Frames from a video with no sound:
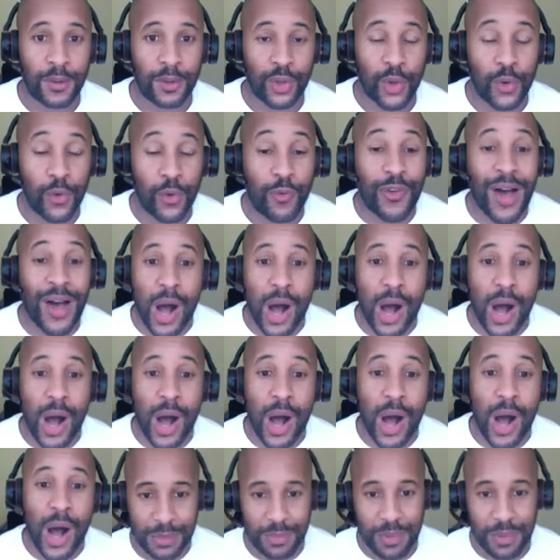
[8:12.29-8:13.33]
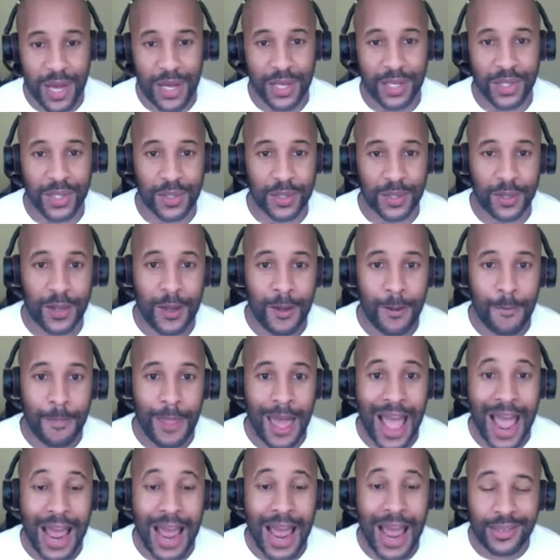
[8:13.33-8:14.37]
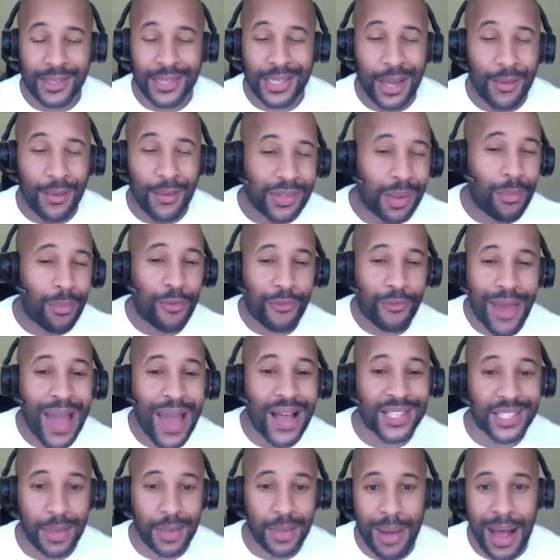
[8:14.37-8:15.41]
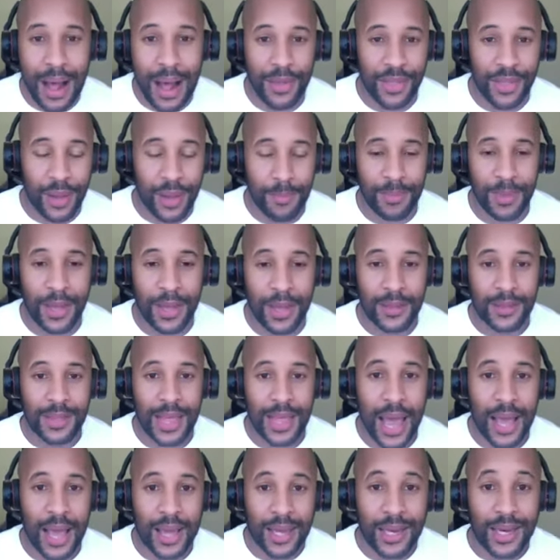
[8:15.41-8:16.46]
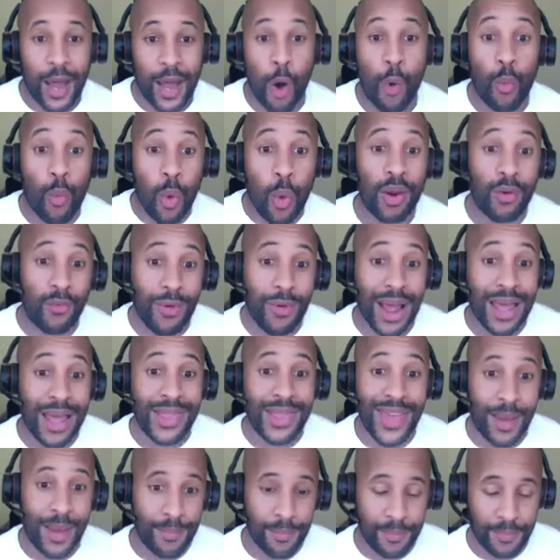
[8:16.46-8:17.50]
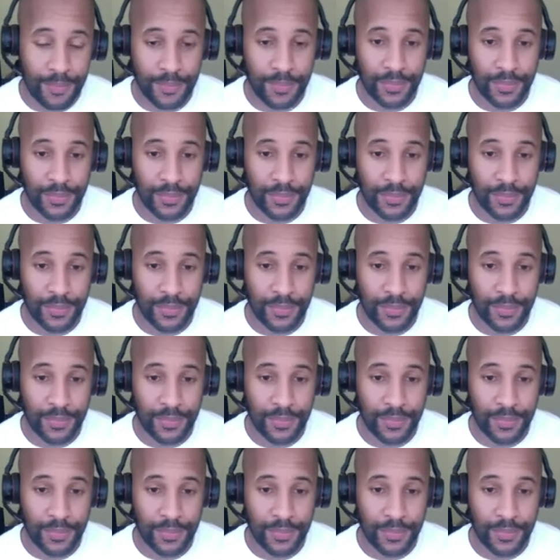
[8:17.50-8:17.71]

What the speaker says: You vouch for this person and give some facts about them that can help qualify them.